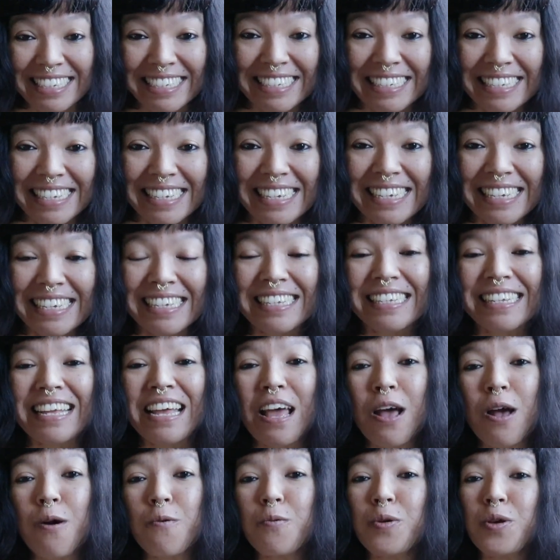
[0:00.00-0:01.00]
the scene
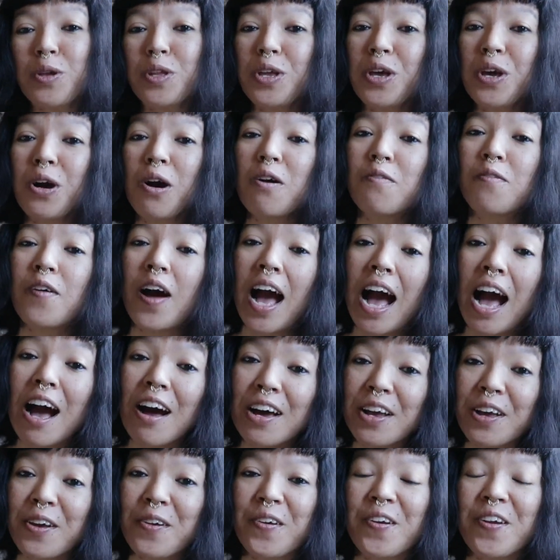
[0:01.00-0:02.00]
video of
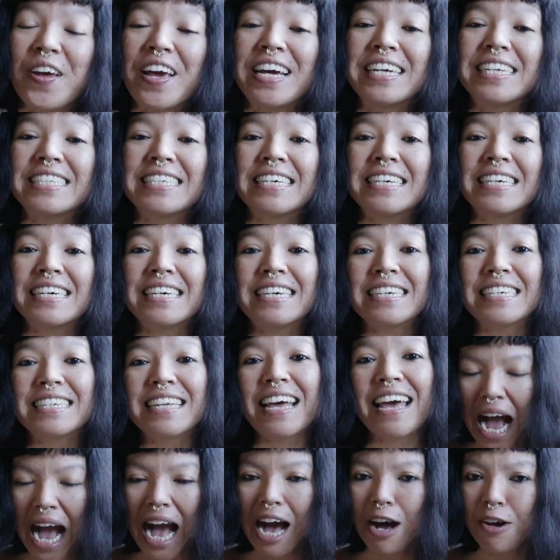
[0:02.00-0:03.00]
how I
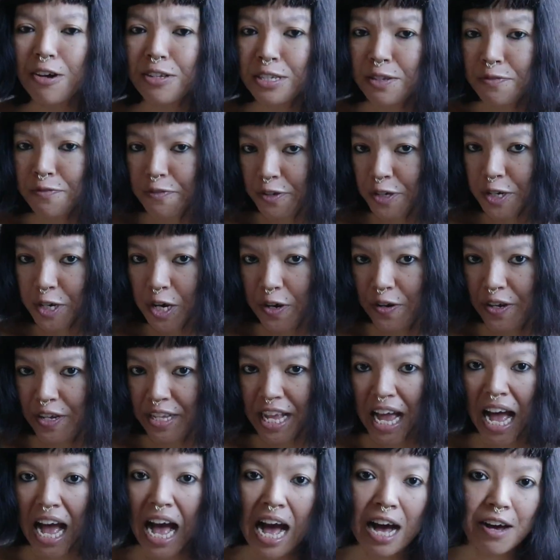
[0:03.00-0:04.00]
created, how difficult
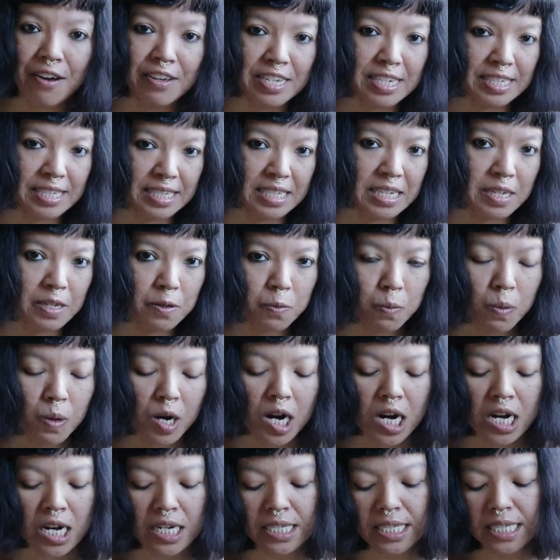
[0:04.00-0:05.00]
and how easy it
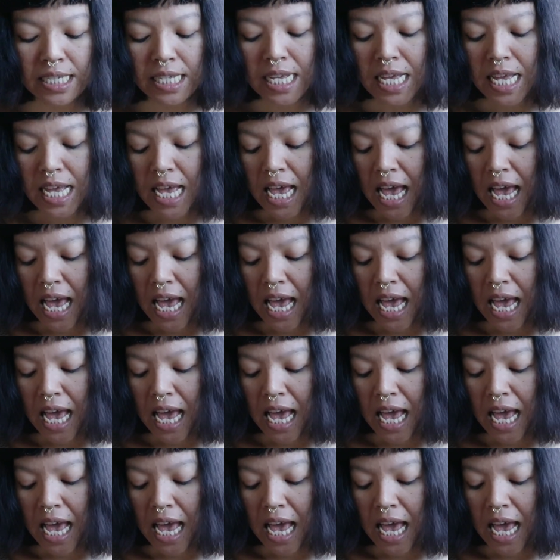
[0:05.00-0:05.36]
was.